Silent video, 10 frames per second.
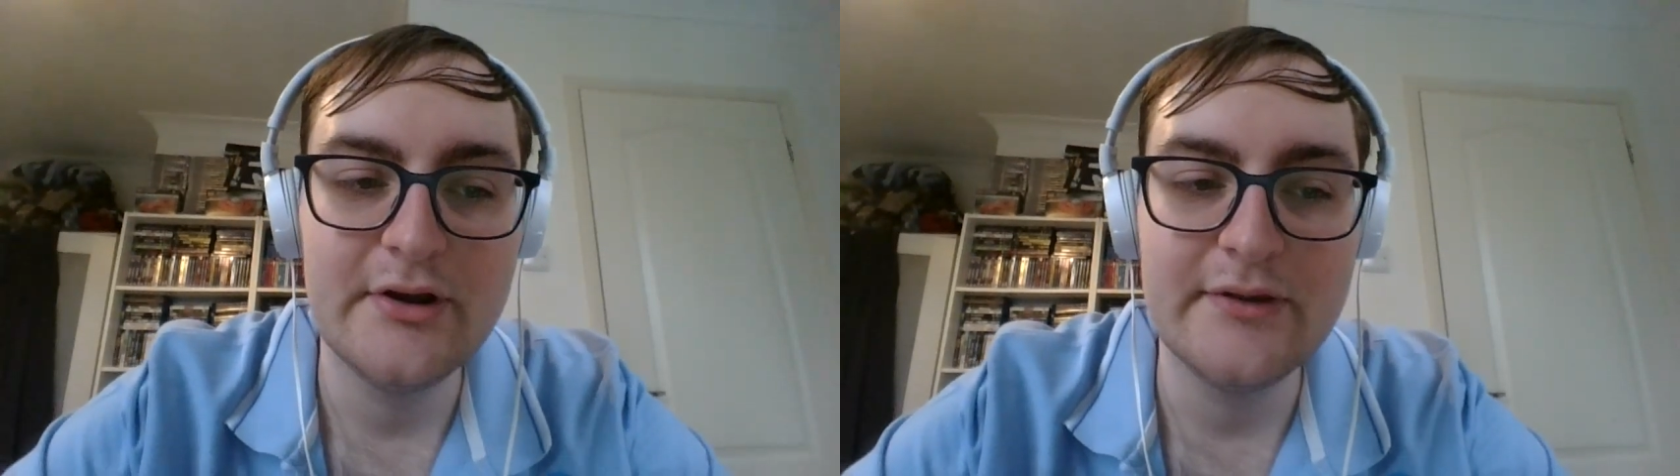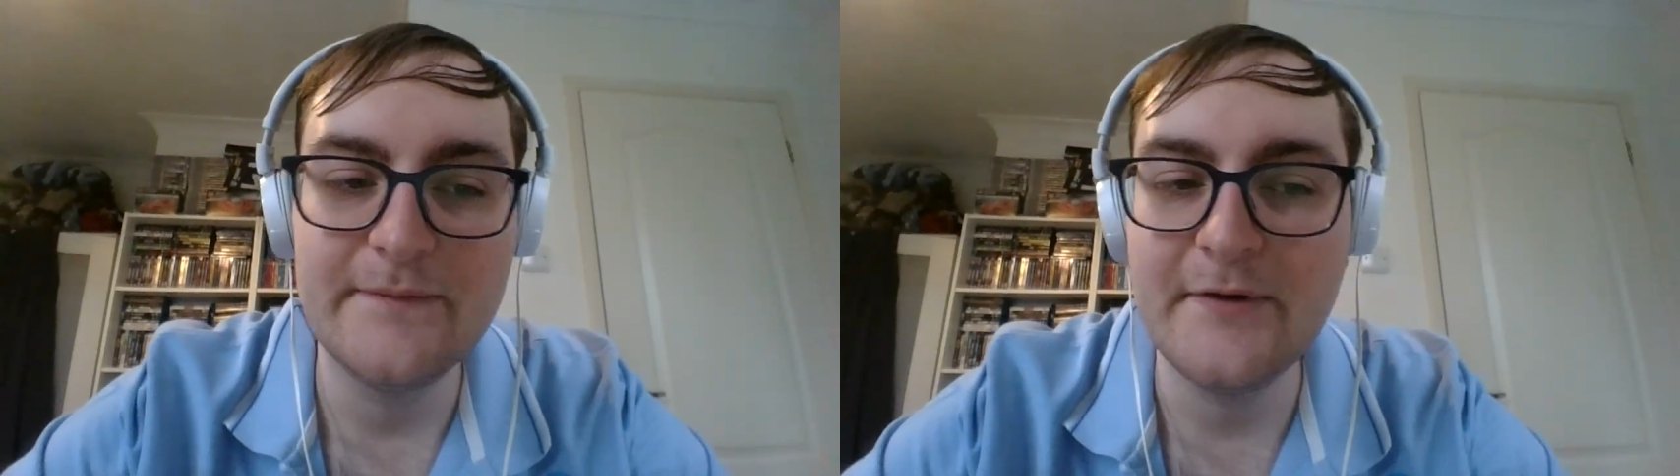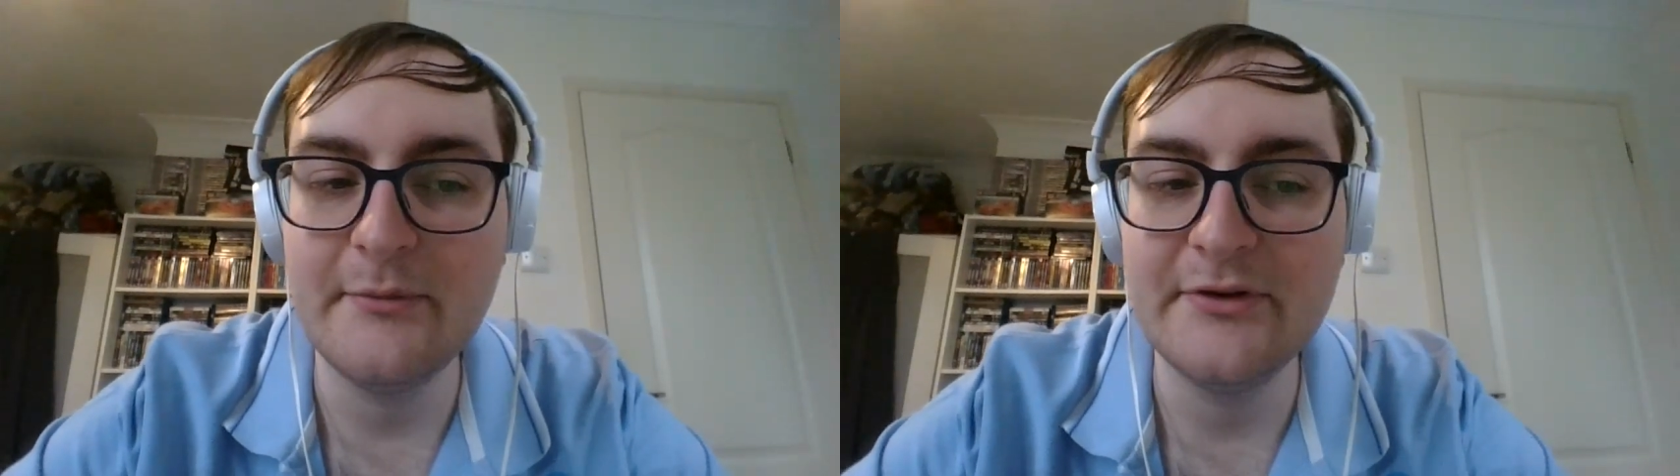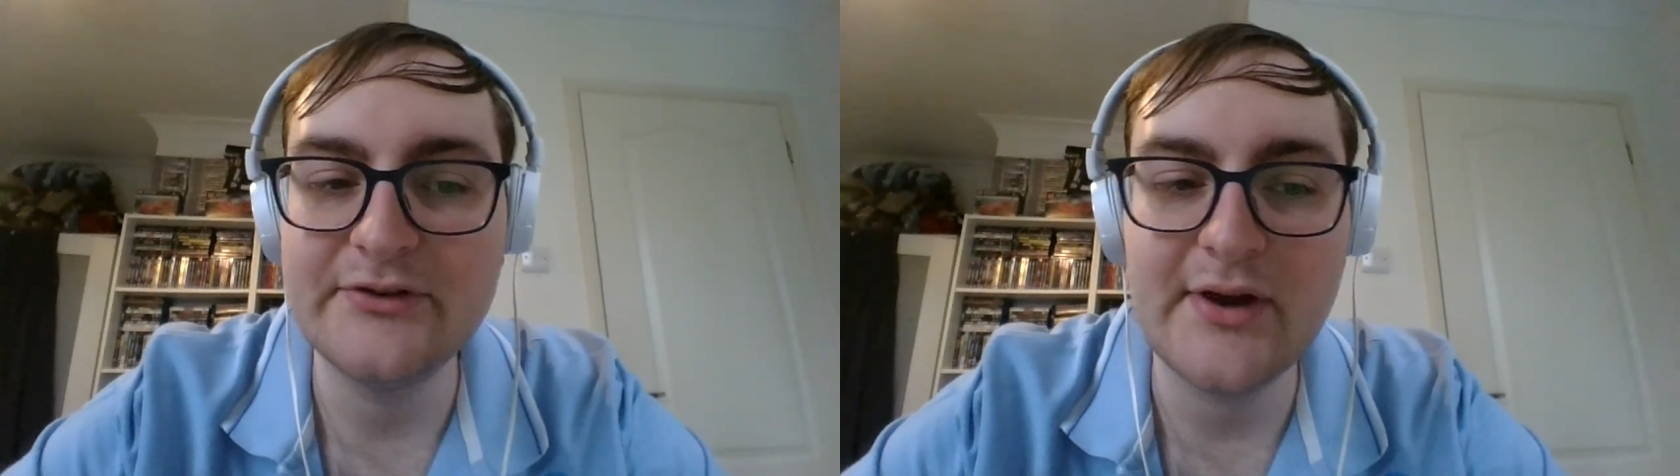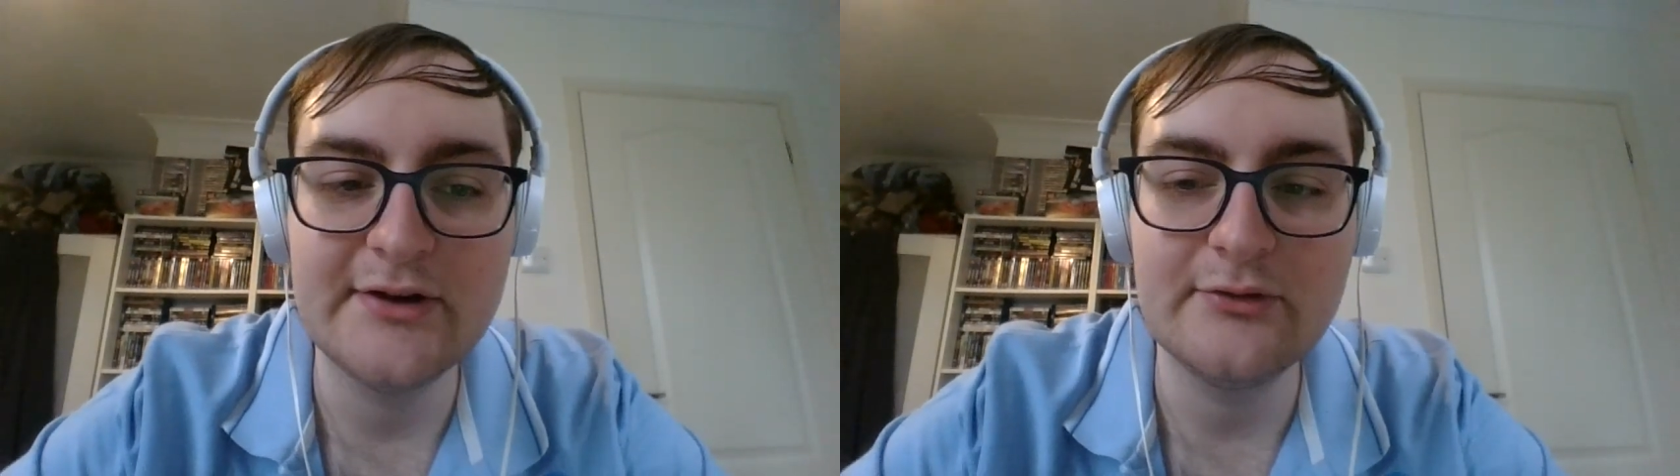The film is
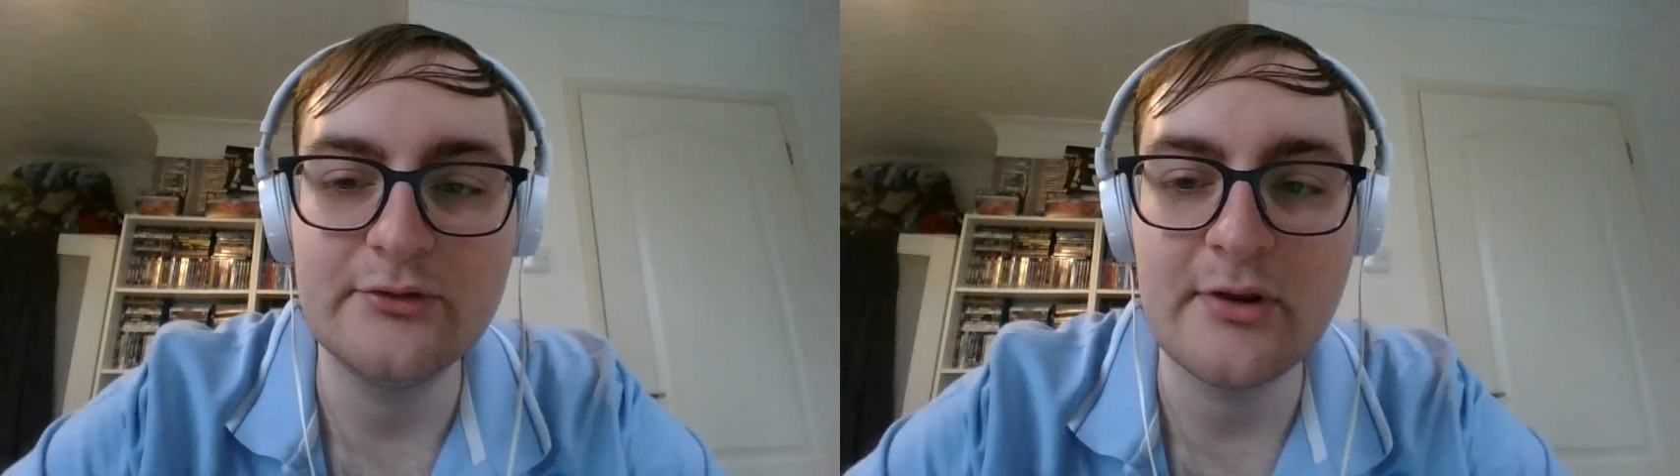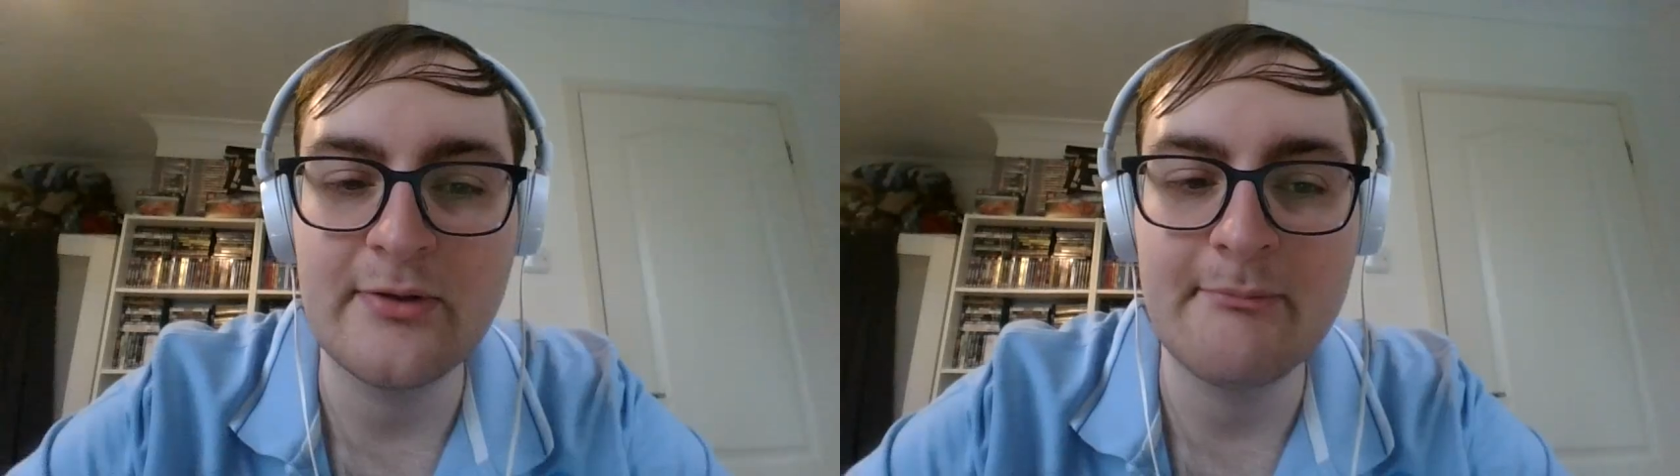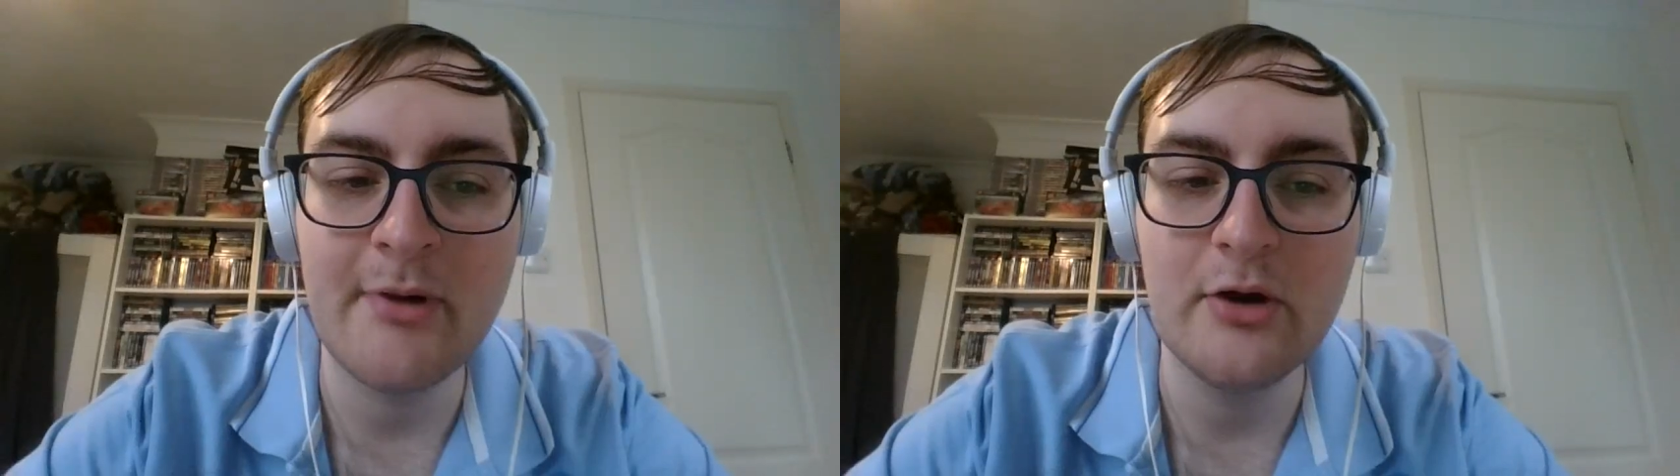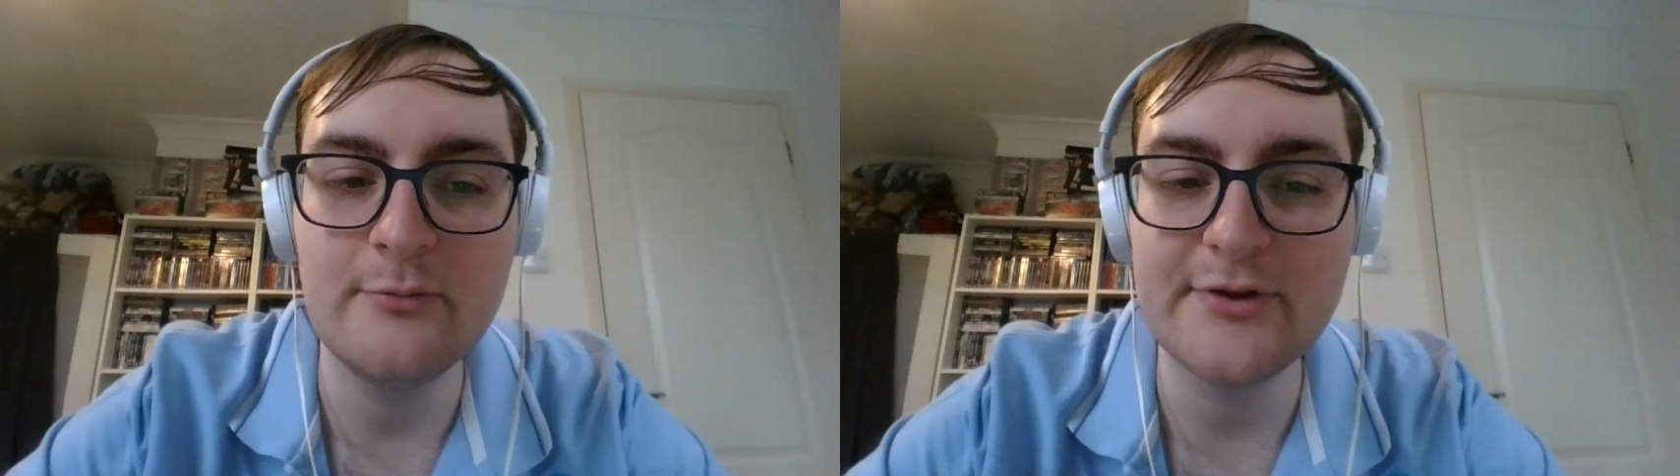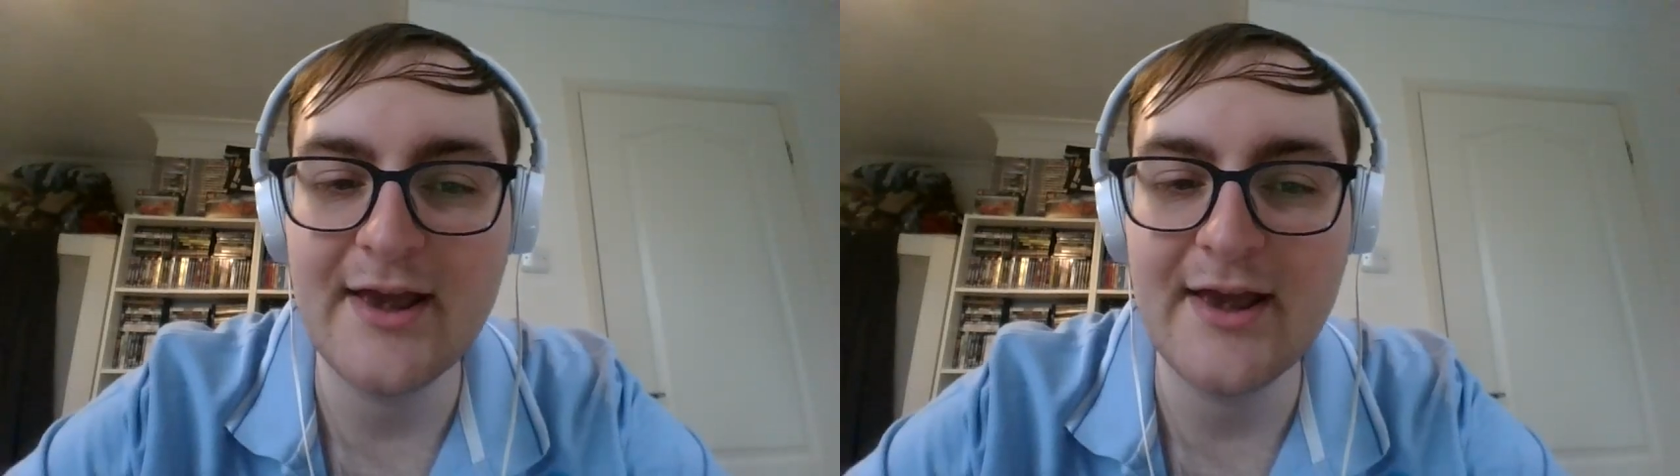titled The Pope's